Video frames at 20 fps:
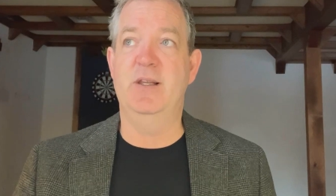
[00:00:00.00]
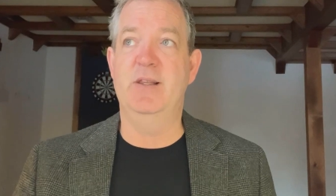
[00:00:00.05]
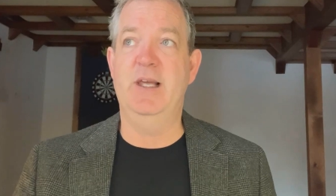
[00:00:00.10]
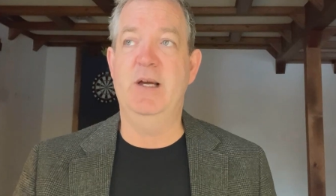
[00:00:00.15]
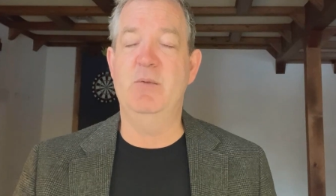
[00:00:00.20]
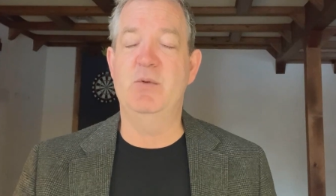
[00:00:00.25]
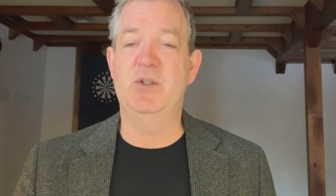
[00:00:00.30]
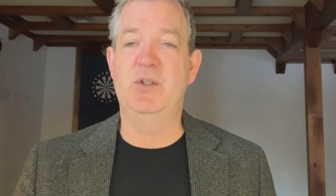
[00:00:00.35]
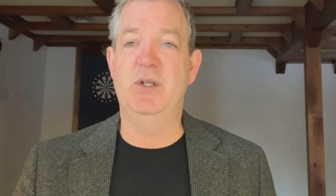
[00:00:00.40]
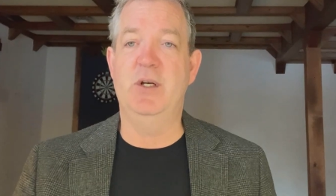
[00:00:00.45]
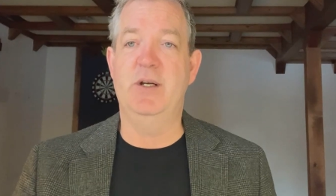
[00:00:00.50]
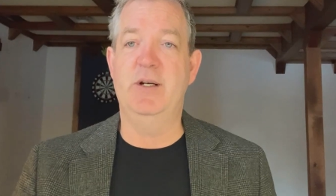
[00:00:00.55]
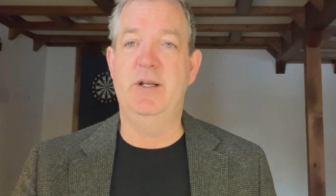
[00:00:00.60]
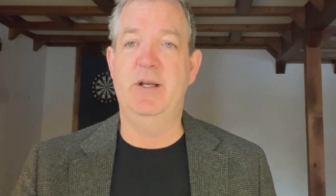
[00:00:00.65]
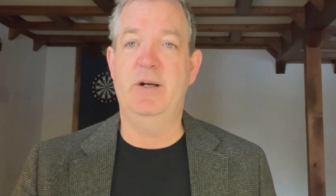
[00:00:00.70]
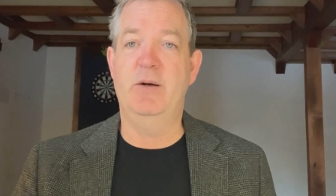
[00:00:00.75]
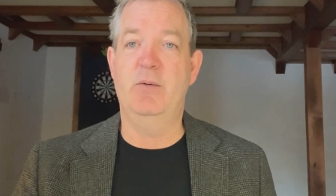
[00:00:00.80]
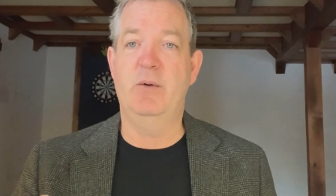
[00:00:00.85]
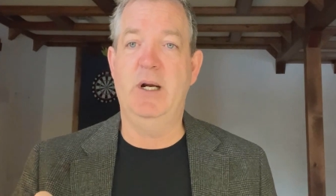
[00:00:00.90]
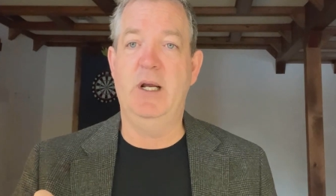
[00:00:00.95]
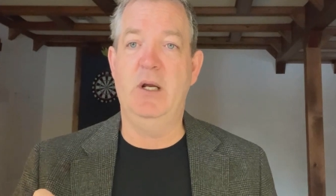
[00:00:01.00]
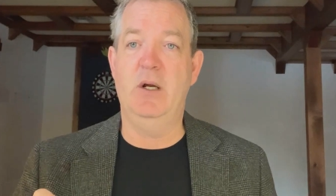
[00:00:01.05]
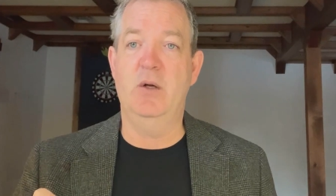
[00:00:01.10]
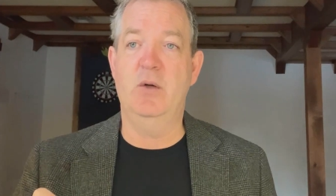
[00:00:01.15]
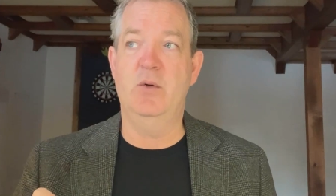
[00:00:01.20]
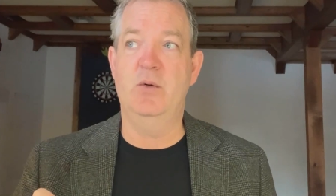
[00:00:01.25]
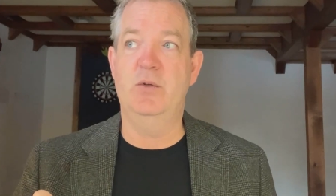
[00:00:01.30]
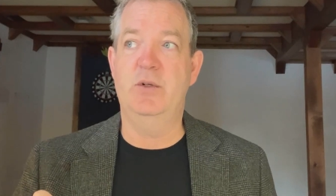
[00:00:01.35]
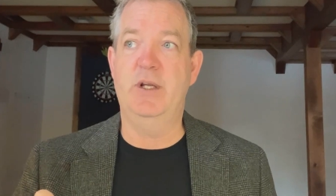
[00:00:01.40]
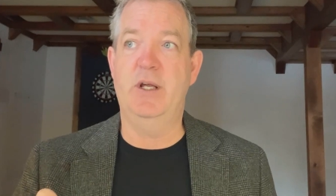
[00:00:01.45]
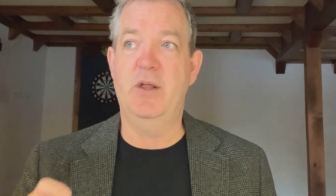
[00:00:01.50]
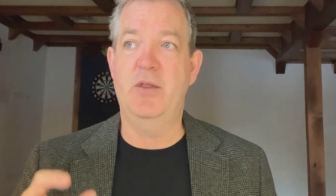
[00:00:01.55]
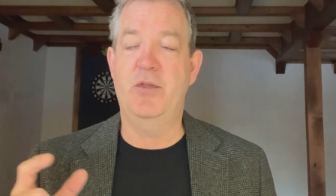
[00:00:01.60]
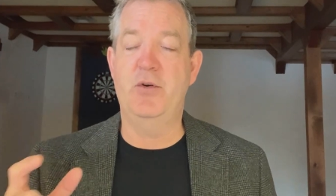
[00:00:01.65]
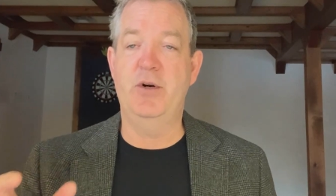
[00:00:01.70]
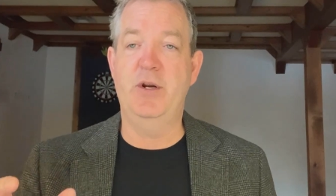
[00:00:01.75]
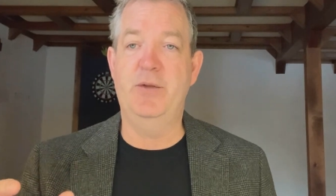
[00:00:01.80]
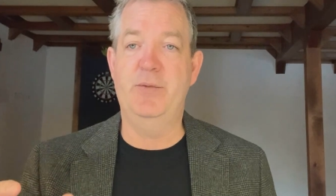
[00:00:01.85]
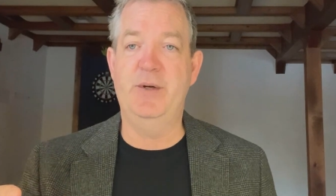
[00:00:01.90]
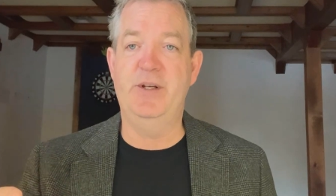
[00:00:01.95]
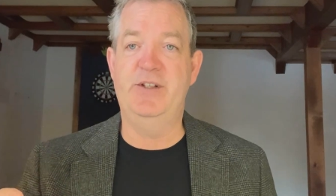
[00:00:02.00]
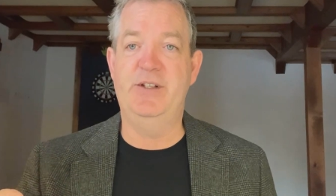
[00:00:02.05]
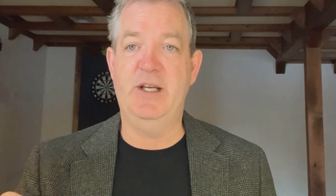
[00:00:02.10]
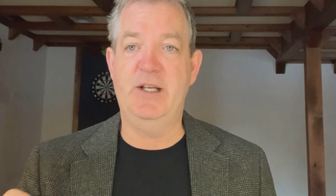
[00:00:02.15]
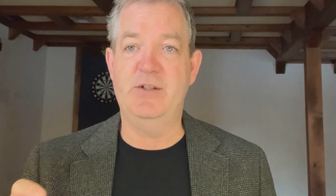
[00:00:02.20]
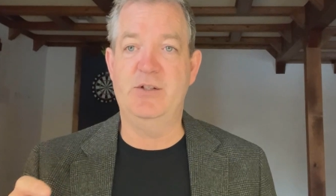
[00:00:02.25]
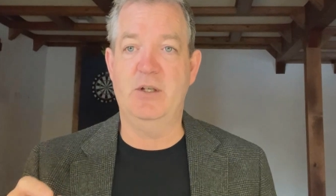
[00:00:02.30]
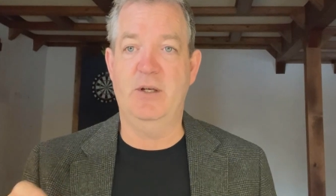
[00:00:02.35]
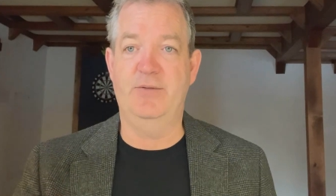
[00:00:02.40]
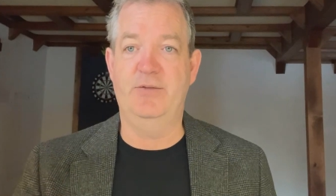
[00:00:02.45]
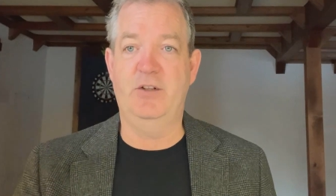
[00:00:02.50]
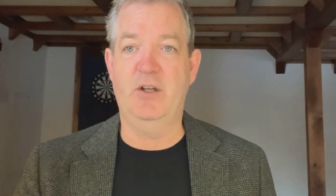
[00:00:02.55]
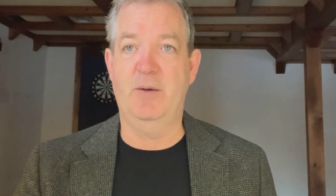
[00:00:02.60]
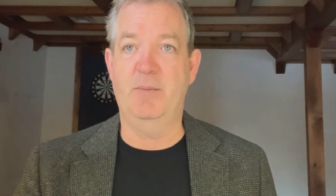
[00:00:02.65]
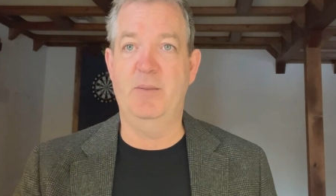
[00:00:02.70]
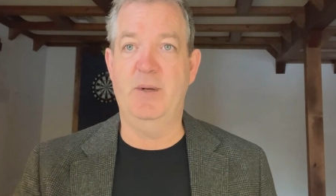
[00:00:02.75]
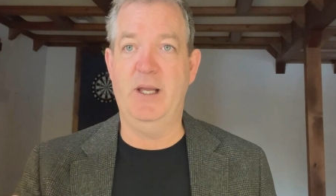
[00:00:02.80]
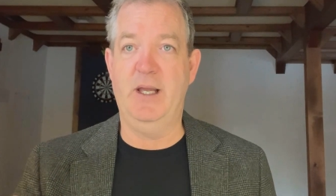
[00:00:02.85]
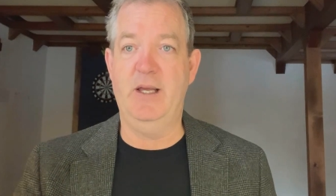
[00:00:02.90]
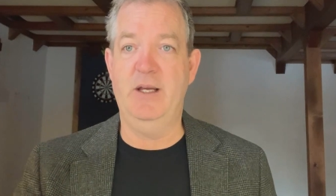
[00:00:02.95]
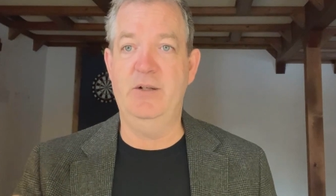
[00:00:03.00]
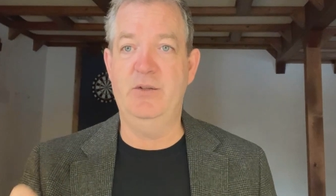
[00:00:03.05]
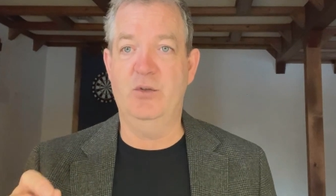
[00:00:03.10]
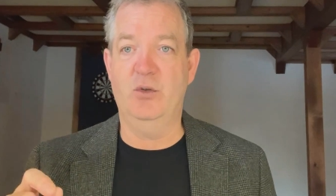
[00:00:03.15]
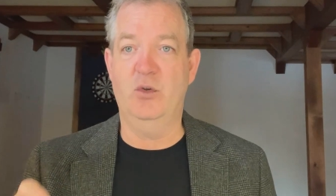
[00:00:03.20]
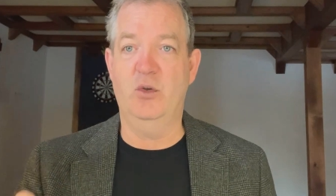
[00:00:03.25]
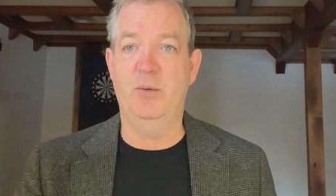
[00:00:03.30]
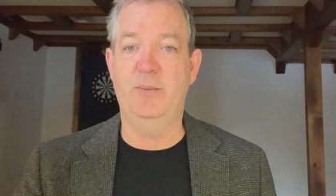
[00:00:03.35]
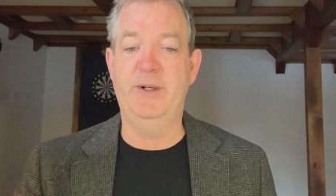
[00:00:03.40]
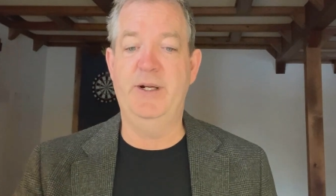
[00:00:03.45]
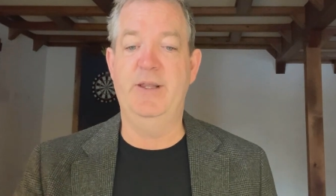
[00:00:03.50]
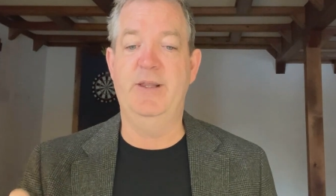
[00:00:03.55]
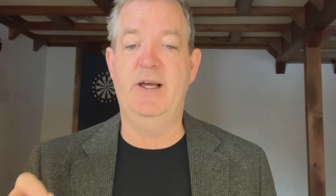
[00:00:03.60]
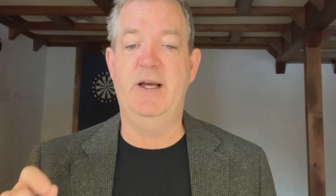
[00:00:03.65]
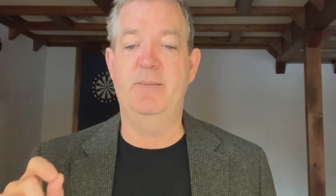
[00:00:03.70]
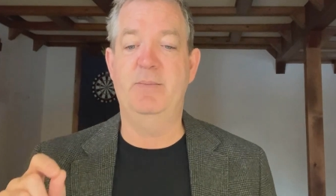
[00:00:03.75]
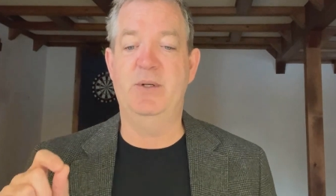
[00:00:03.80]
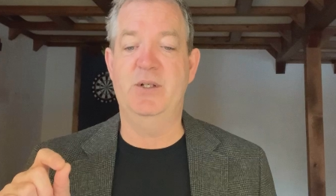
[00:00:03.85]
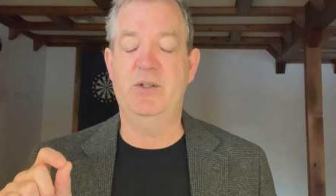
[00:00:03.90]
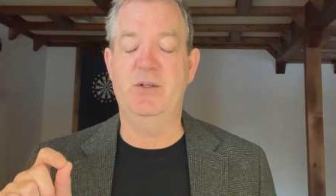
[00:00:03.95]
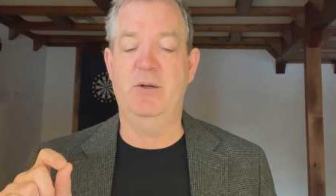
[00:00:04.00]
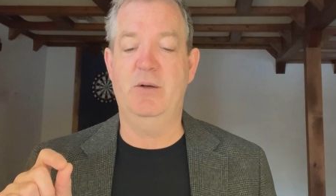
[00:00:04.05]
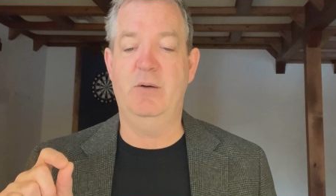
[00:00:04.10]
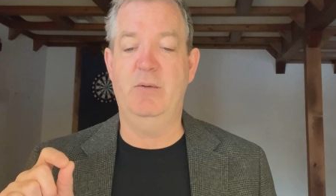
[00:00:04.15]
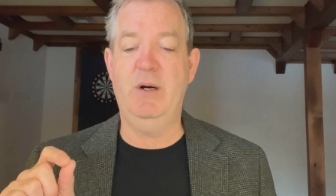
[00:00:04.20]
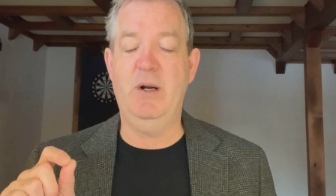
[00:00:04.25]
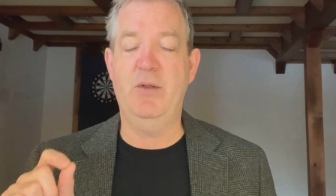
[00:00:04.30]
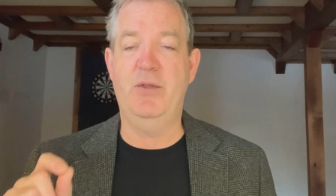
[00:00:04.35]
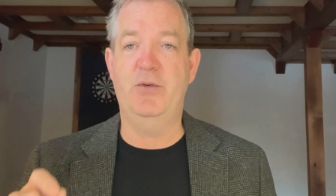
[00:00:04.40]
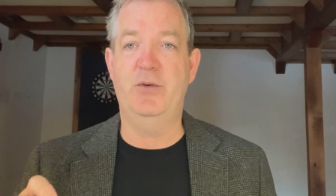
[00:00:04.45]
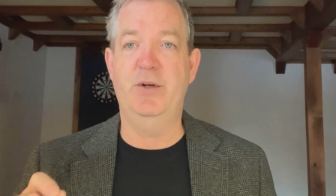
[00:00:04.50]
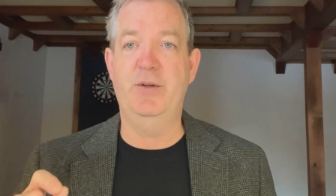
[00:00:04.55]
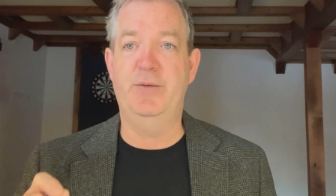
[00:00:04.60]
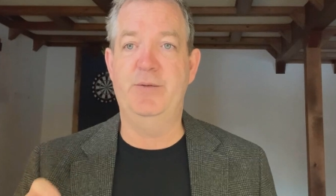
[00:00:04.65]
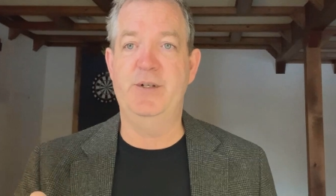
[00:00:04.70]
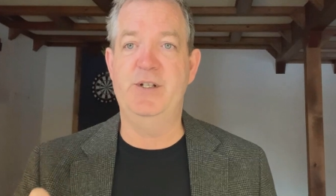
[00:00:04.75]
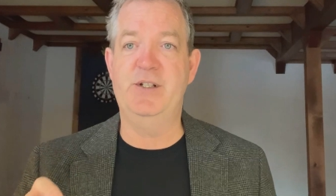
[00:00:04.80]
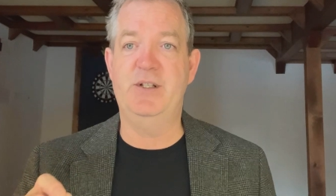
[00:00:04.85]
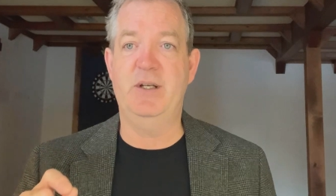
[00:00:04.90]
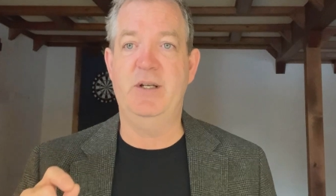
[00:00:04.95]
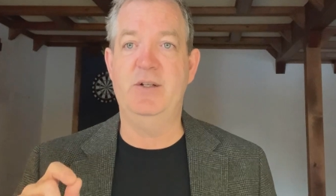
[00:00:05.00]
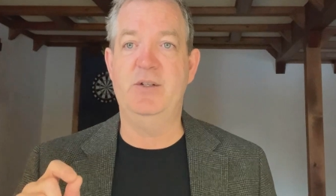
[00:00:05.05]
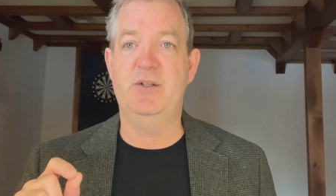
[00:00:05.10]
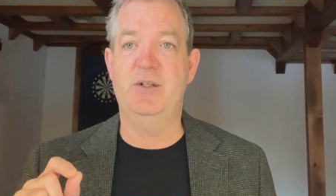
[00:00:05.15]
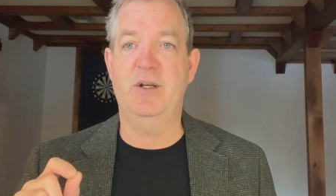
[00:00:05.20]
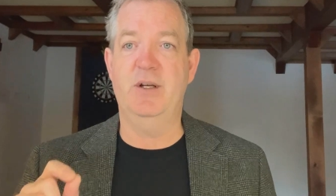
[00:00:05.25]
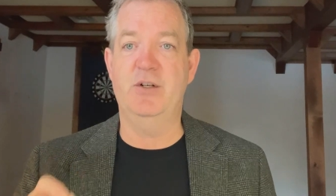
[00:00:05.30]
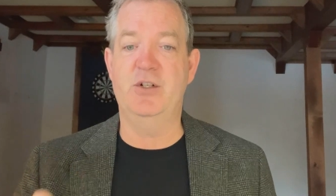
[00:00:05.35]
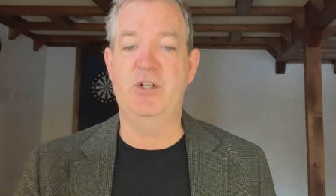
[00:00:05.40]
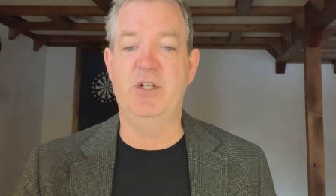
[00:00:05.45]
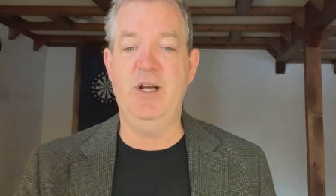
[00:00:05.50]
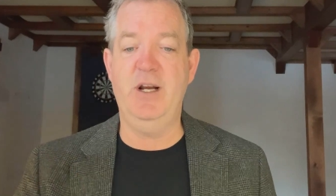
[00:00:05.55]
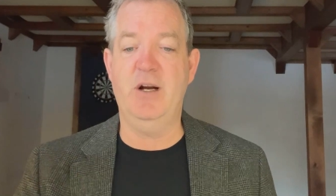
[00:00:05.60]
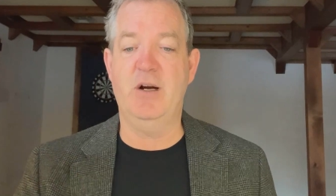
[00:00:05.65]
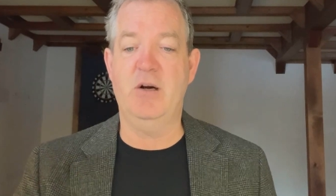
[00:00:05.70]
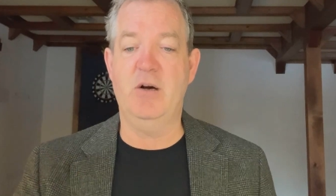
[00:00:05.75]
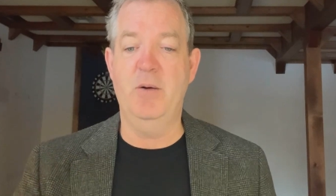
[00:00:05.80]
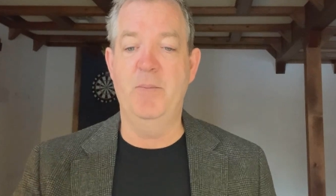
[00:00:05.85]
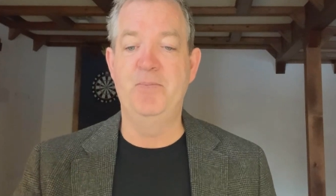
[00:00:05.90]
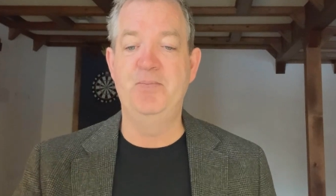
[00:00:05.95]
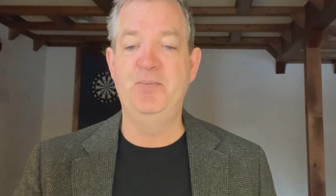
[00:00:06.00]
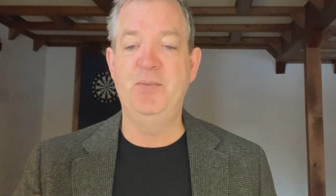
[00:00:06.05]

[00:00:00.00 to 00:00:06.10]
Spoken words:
And that was done at around 33 cents off the top of my head. Don't hold me to that, but around 33 cents a share.